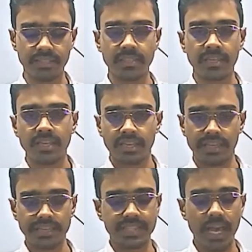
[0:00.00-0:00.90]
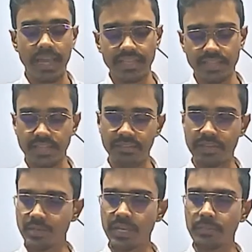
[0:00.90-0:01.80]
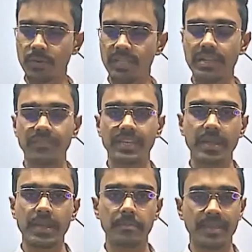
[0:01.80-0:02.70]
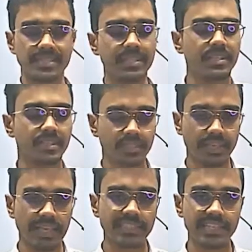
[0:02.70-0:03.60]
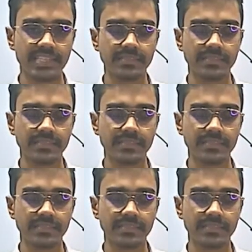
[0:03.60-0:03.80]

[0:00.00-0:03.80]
is there any surface or any point that we can measure extension?